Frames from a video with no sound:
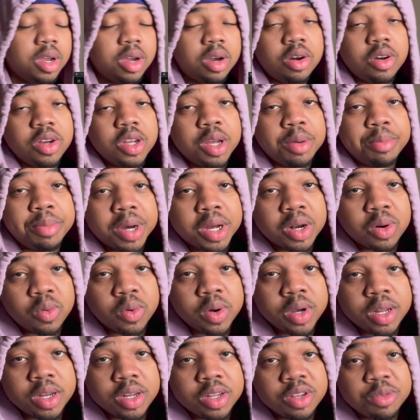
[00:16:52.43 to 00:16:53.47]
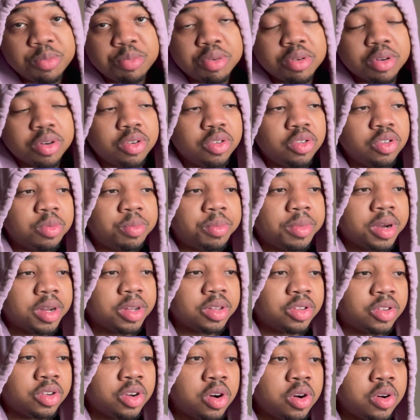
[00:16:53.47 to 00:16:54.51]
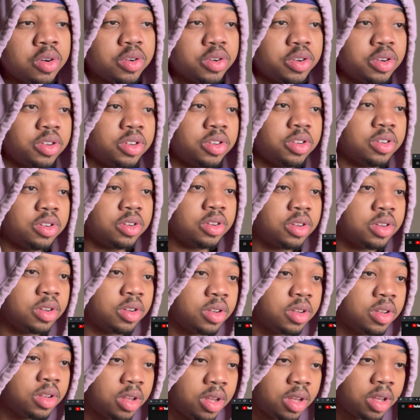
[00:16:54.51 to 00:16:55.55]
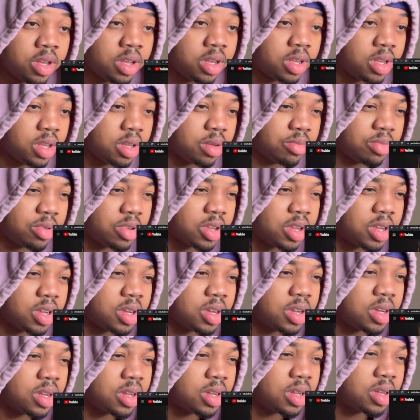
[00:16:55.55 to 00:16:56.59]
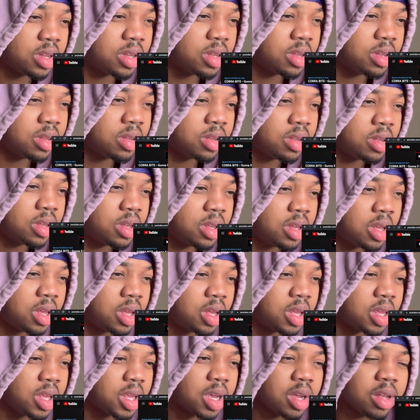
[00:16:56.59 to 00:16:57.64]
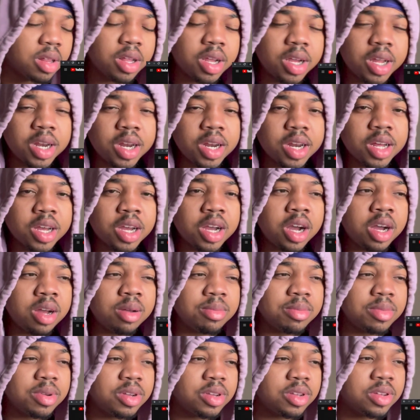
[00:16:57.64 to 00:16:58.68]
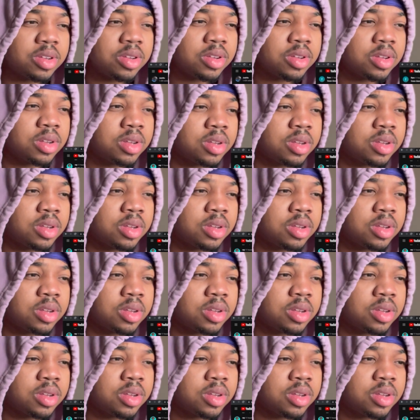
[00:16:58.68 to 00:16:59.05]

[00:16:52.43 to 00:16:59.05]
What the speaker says: Oh yeah, by the way, this produced by Taurus. You know what I'm saying? Yeah, I'm looking at the comments.